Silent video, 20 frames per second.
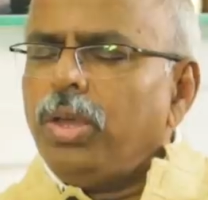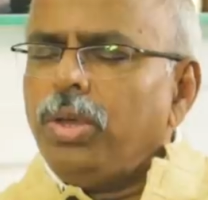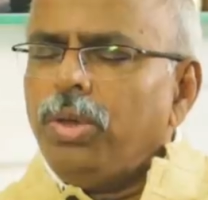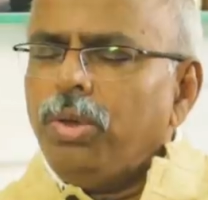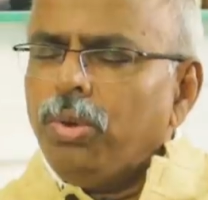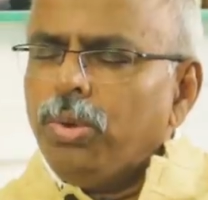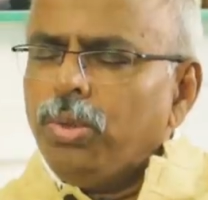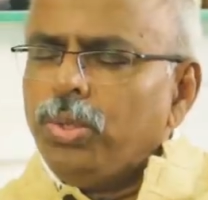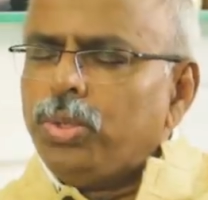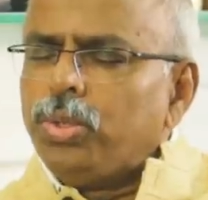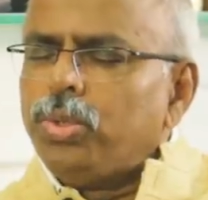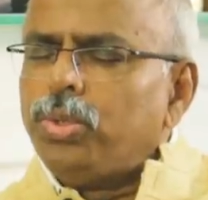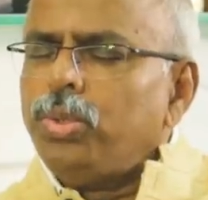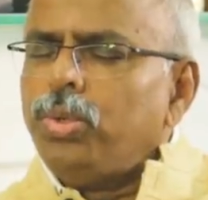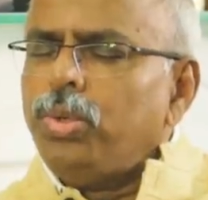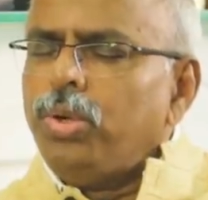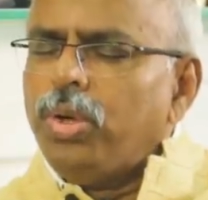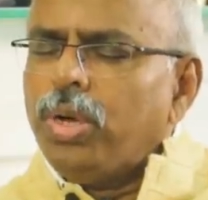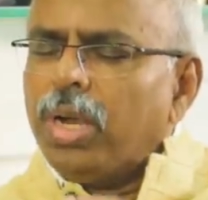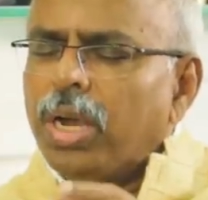You
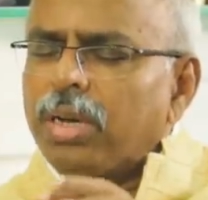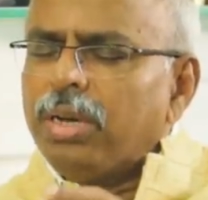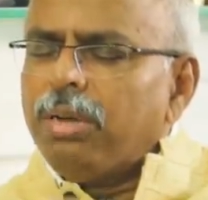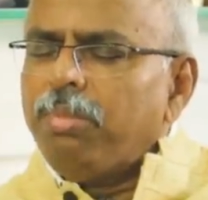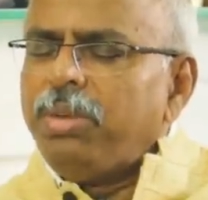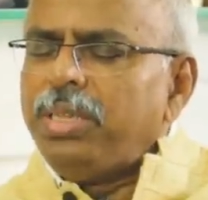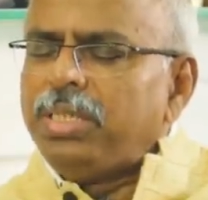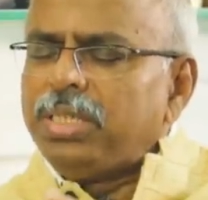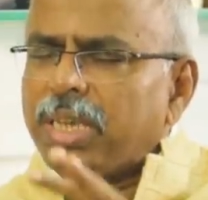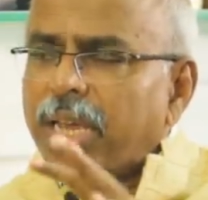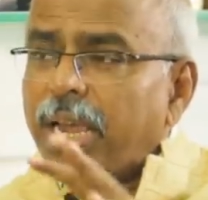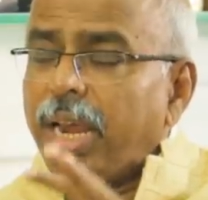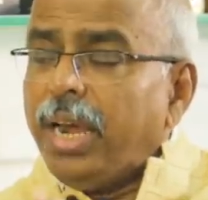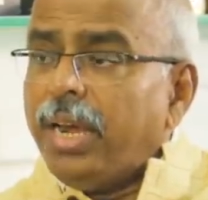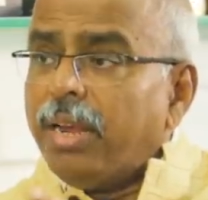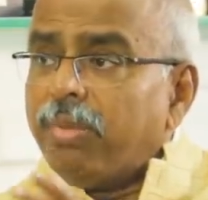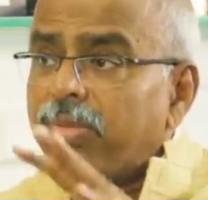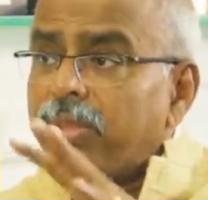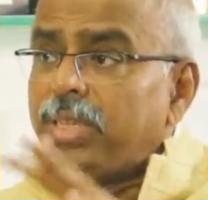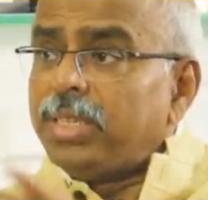should not be
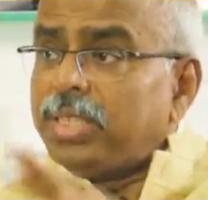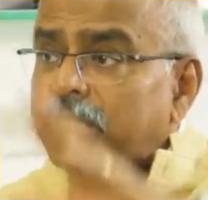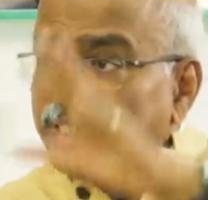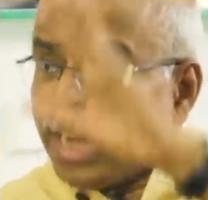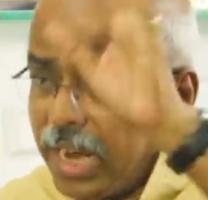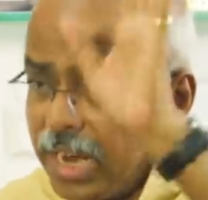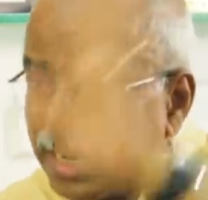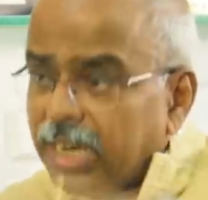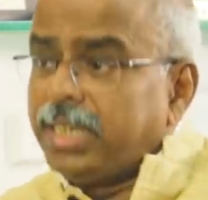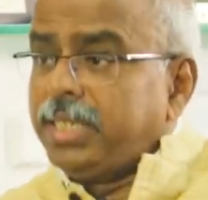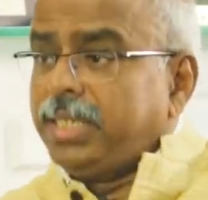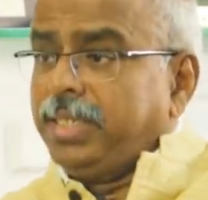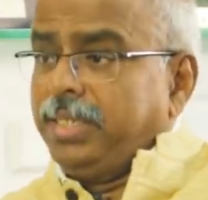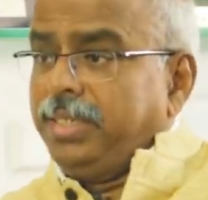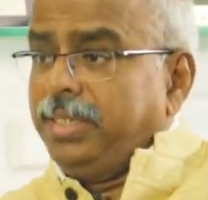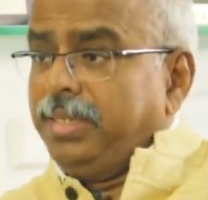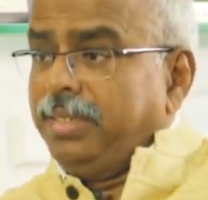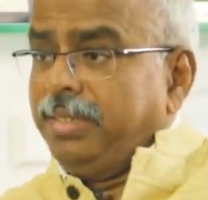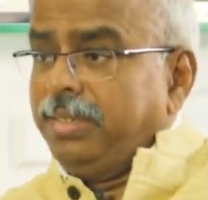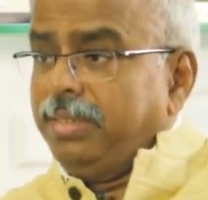scared of the child.
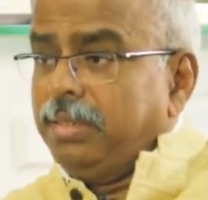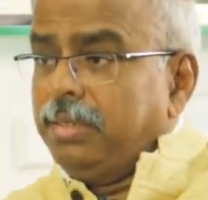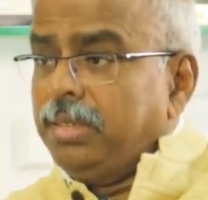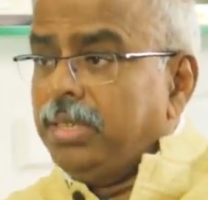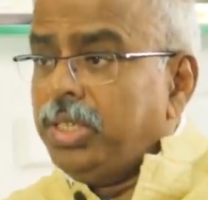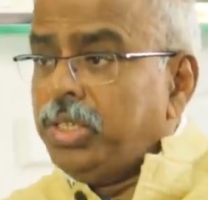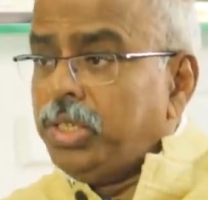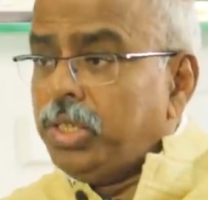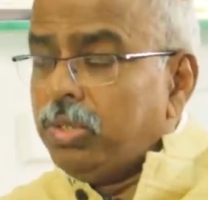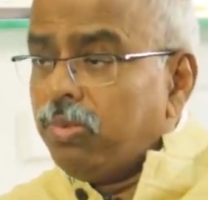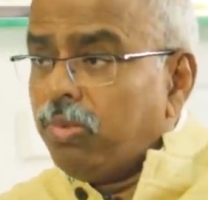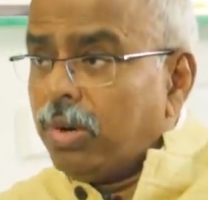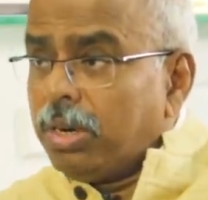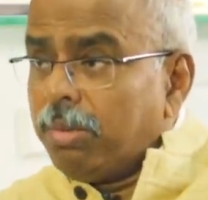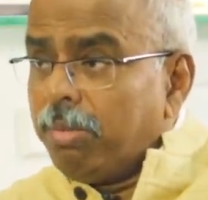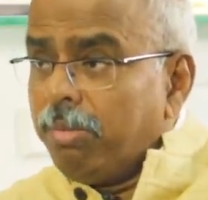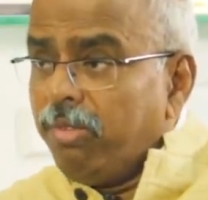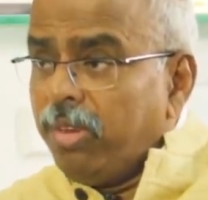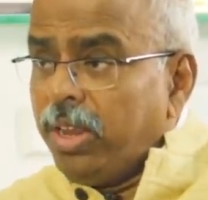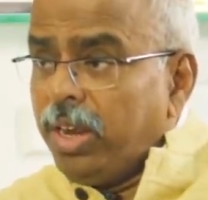This is what
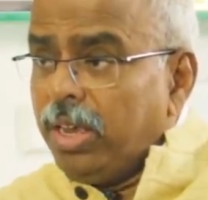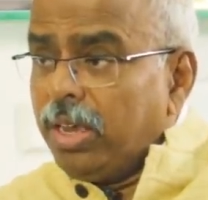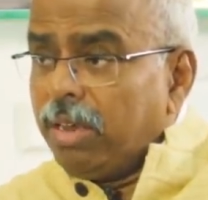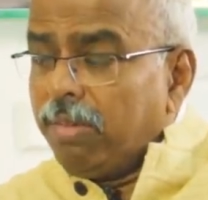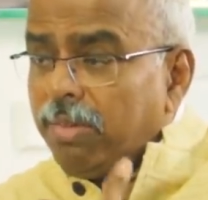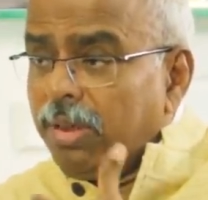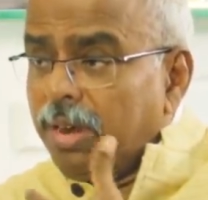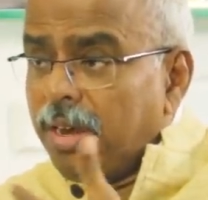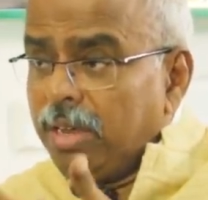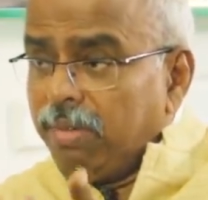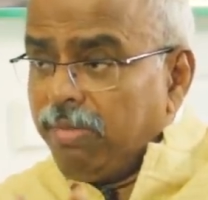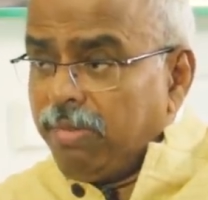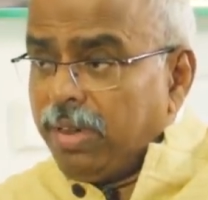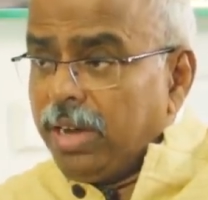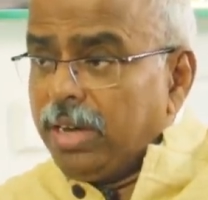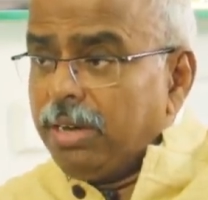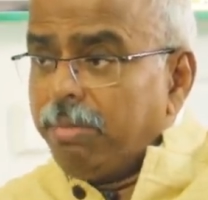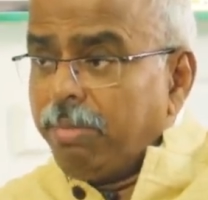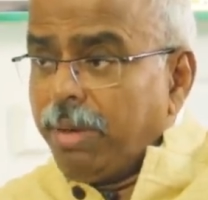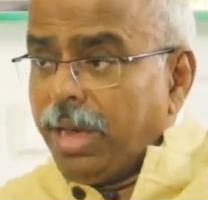very often I
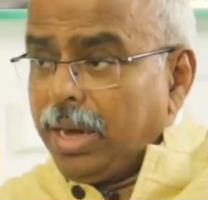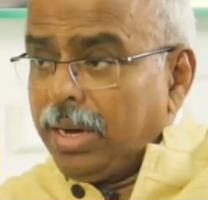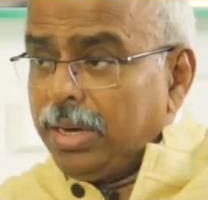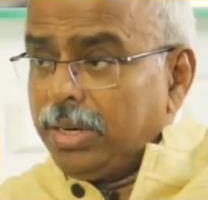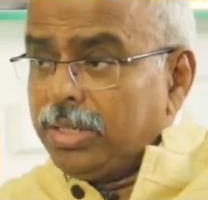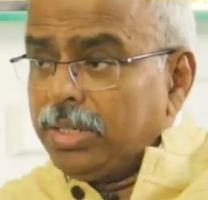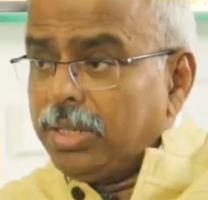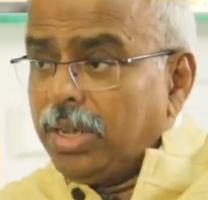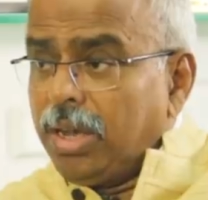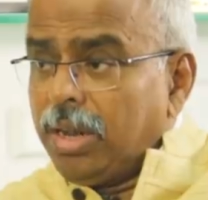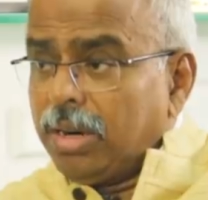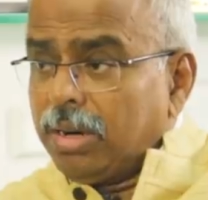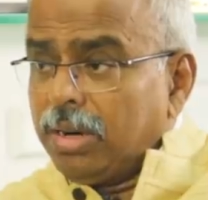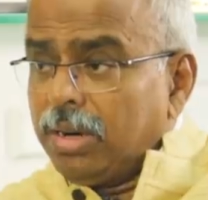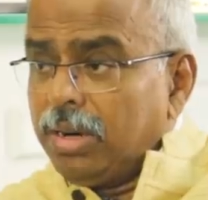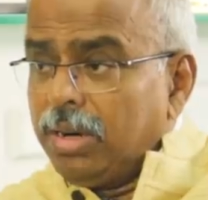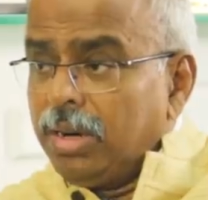find parents are.